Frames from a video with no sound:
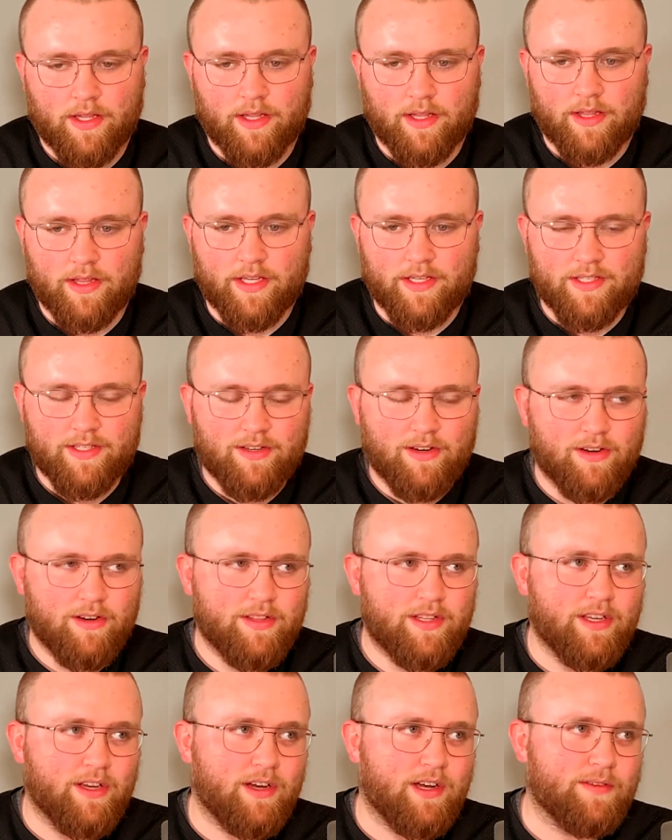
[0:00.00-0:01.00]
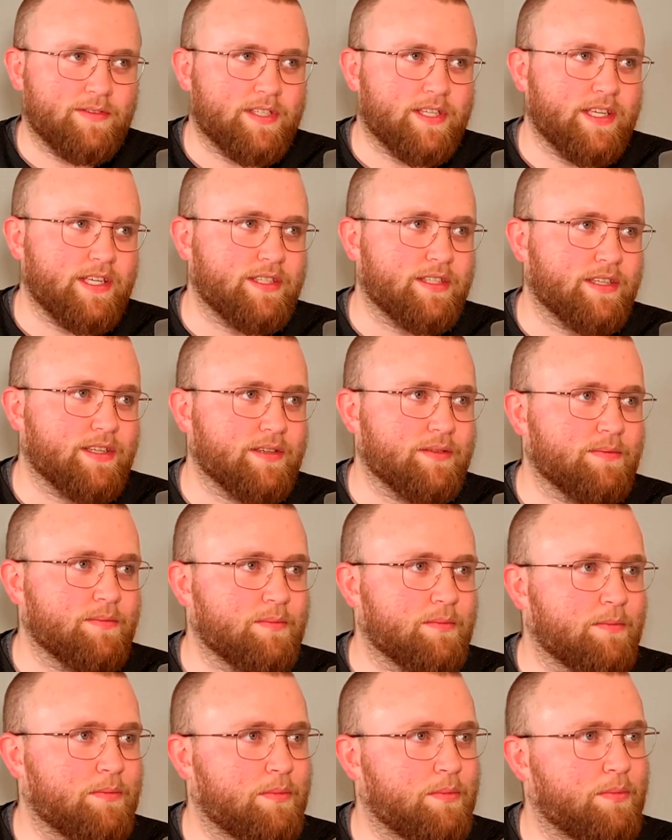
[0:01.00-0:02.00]
They started the offseason
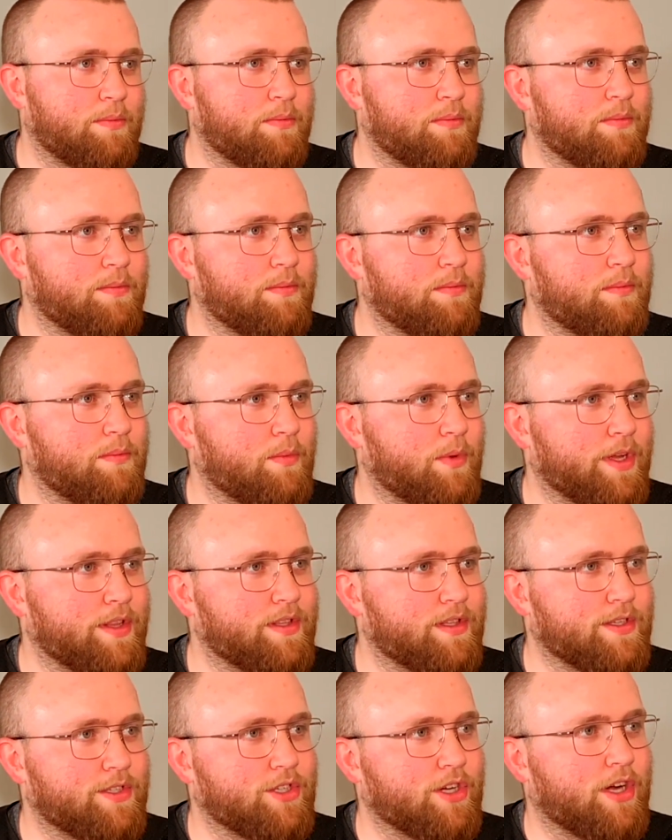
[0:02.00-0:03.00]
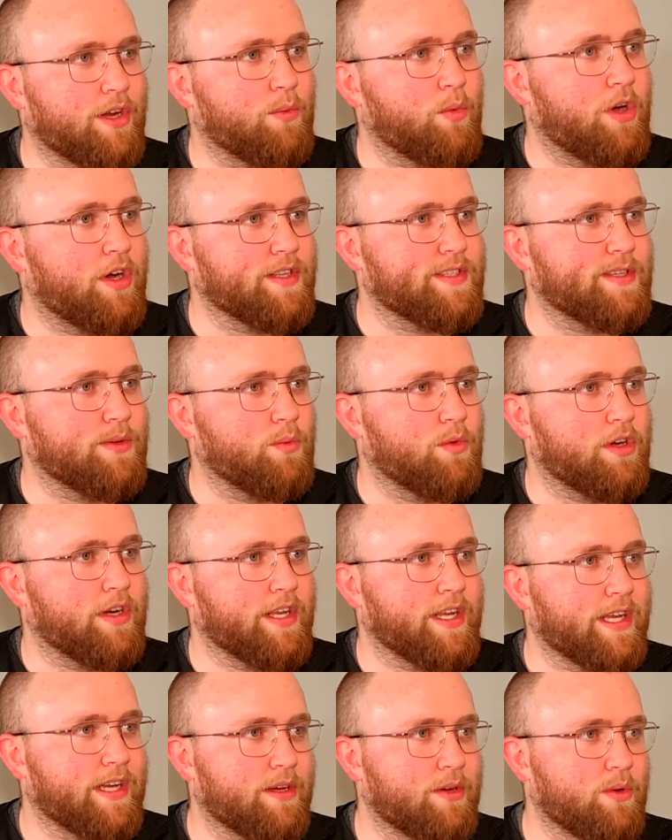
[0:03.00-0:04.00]
with Deshaun Watson
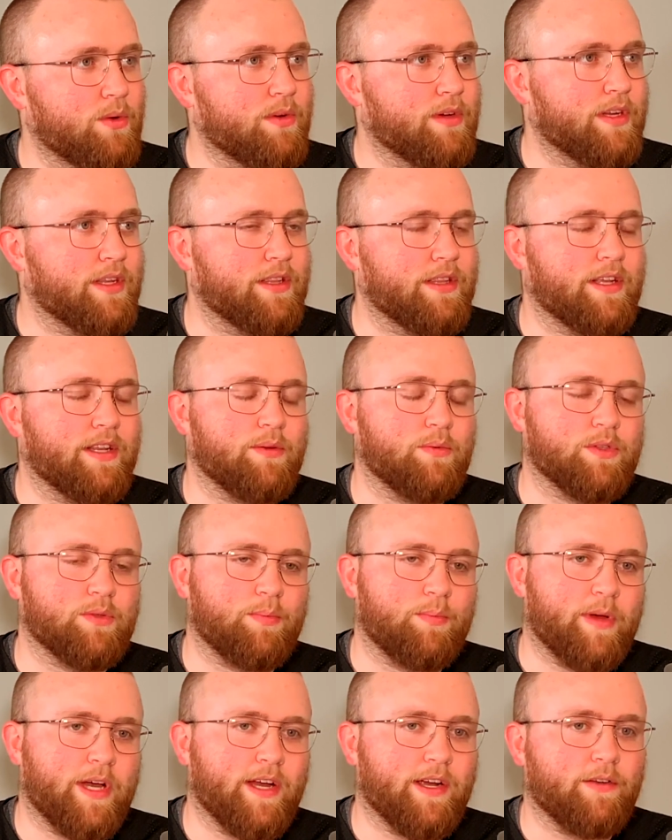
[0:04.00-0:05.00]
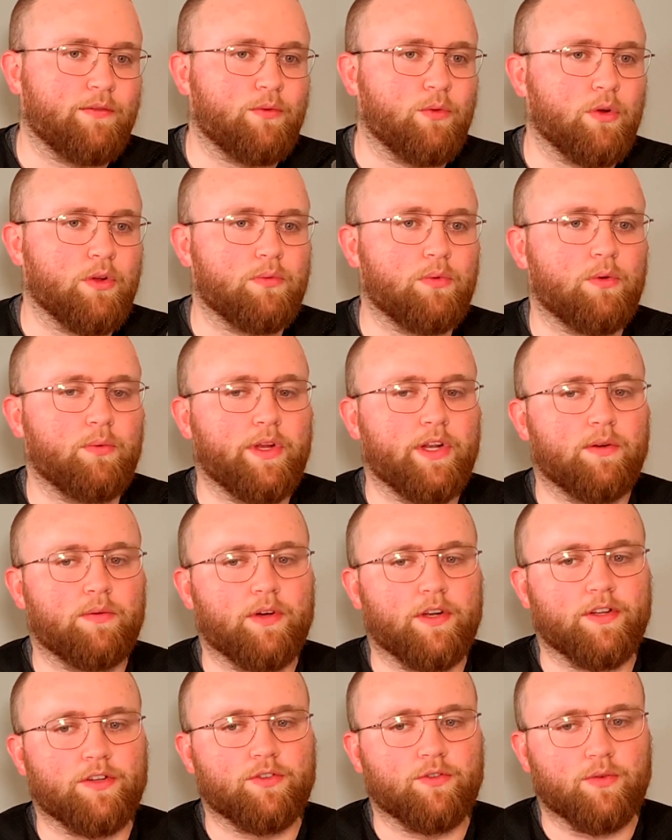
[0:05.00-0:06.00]
wanting out, and then it was back and forth. Well, we don't
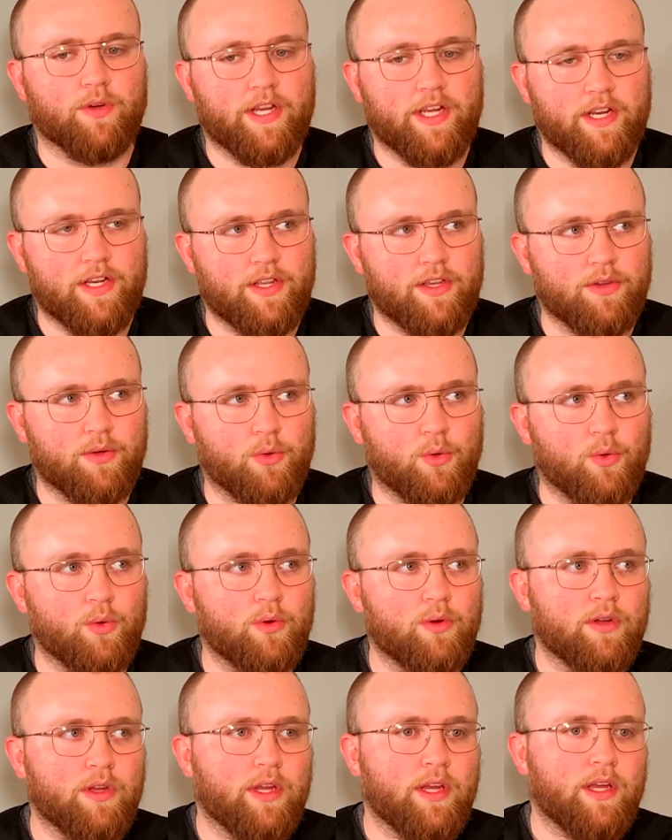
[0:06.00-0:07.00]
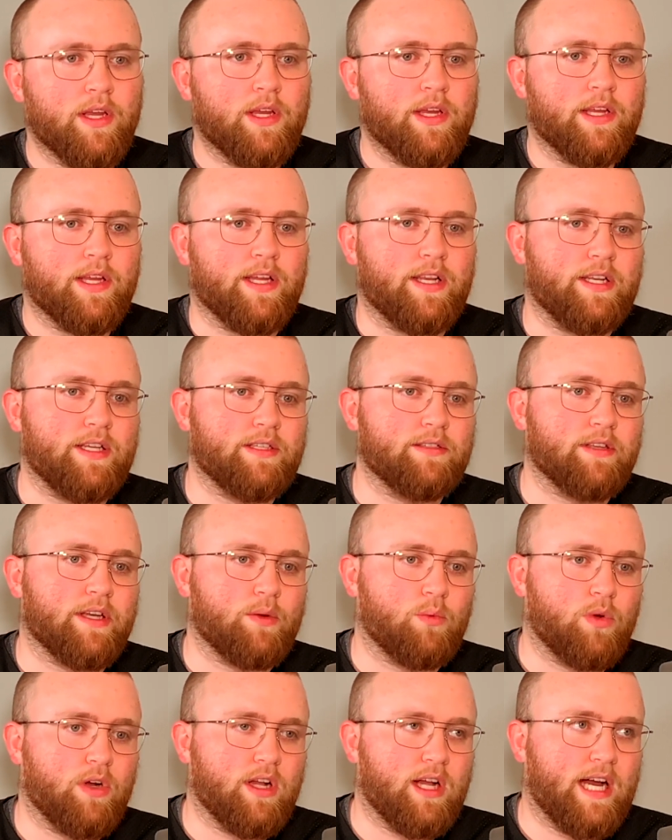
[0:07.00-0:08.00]
want to trade you, and he's
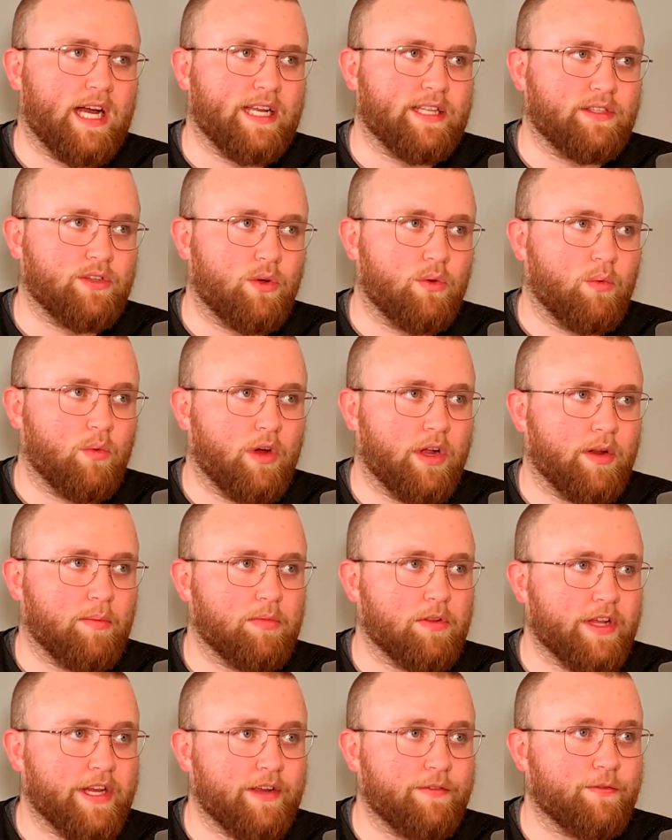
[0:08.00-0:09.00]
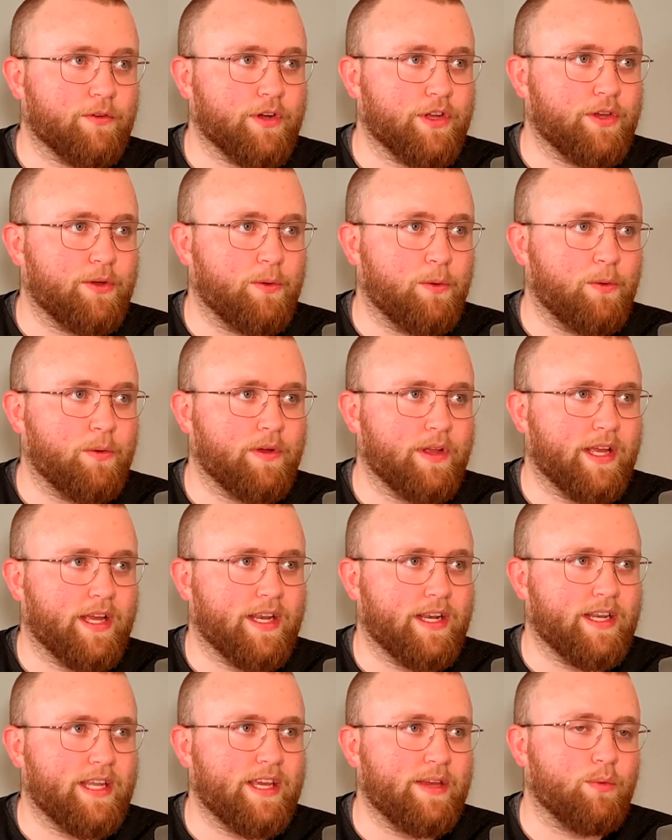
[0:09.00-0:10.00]
like, well, I don't want to play for you,
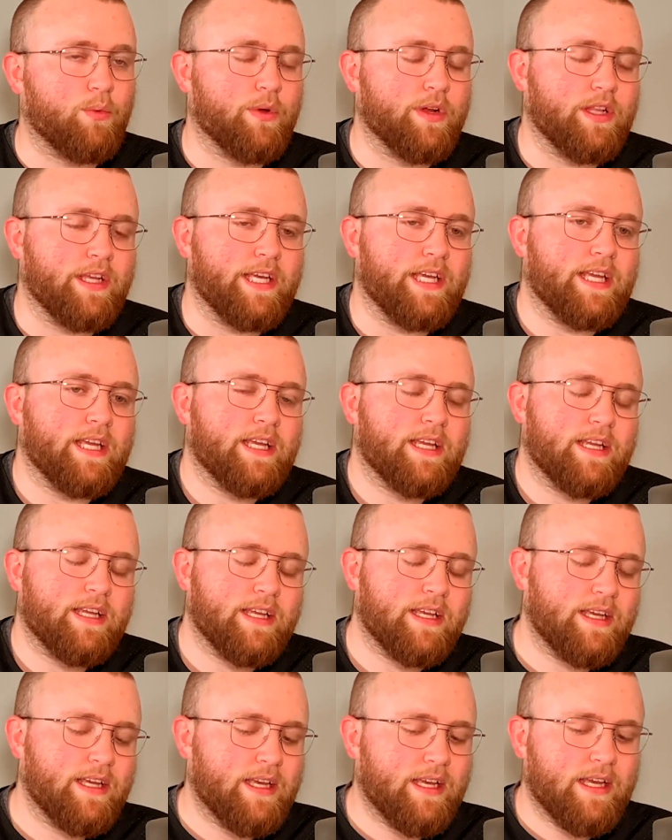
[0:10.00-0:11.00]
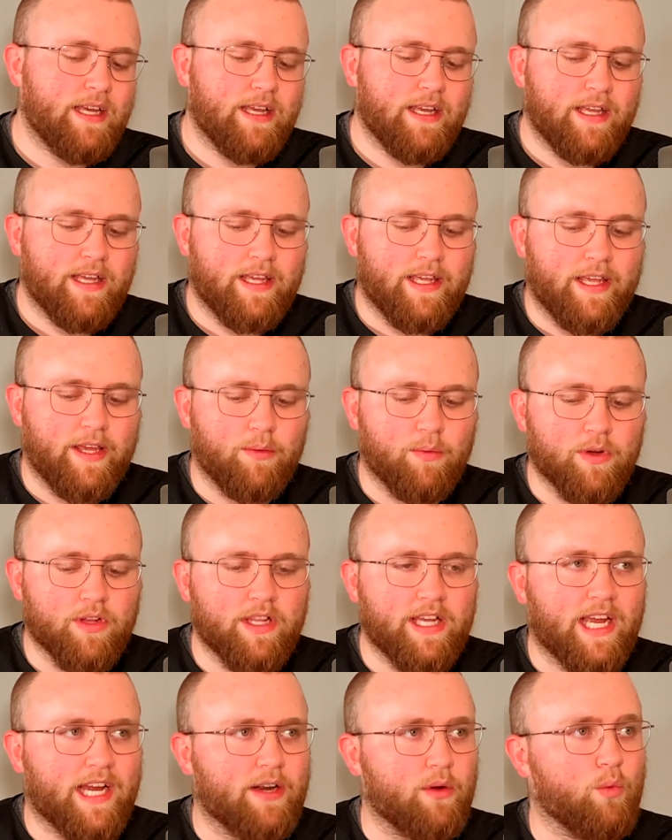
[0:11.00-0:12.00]
and he really
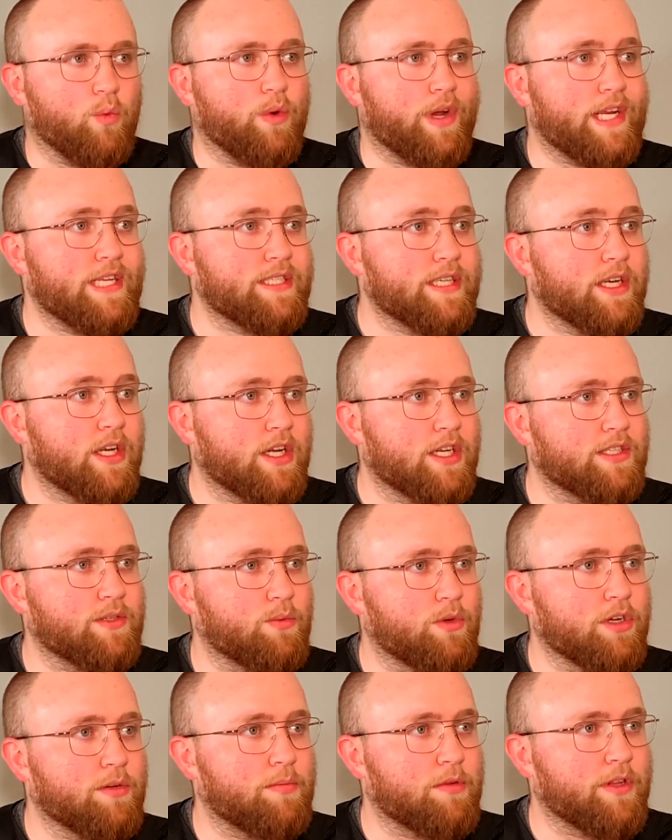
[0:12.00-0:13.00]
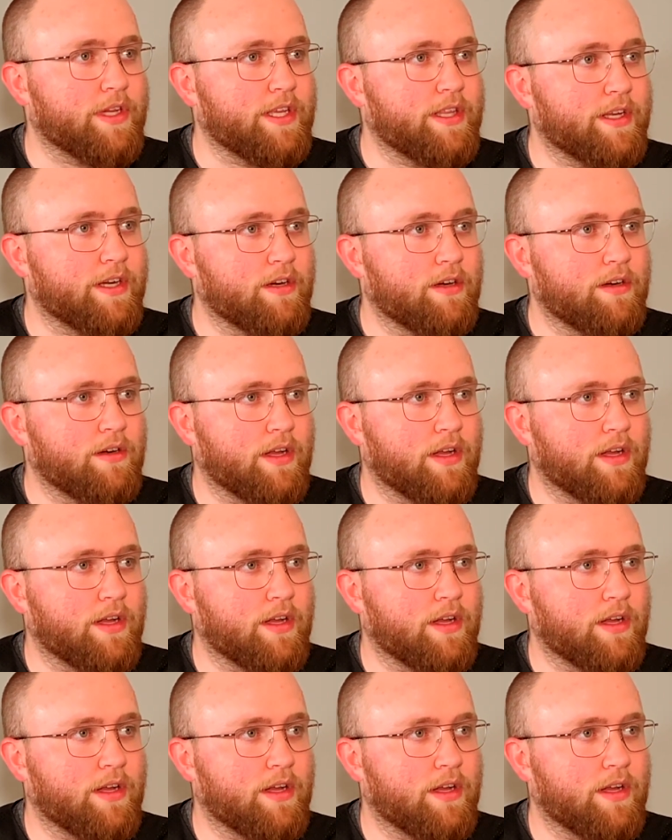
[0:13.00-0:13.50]
had a reason not to want to play there.